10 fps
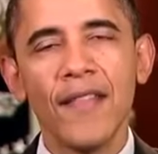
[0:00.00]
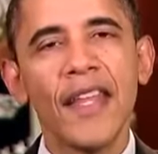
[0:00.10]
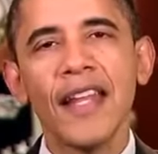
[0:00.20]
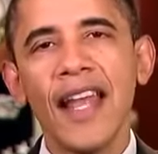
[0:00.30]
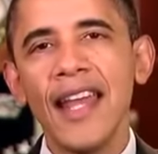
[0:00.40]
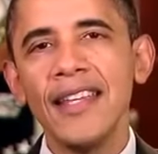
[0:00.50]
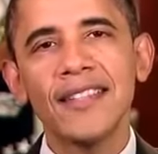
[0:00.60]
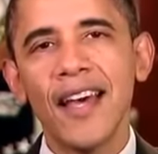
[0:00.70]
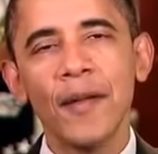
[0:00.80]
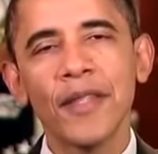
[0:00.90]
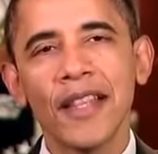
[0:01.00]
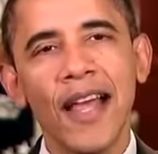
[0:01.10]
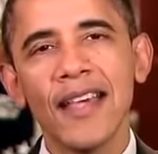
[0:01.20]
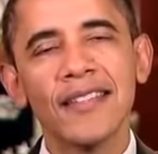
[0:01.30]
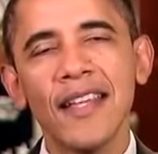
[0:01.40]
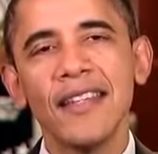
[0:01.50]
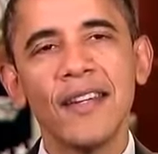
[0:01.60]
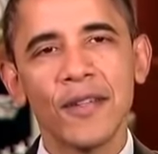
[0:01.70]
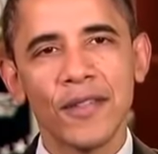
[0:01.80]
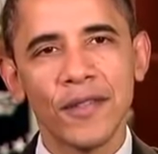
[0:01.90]
than at any time in the last 8
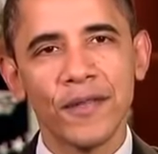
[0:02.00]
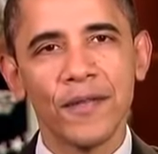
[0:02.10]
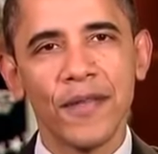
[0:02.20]
years.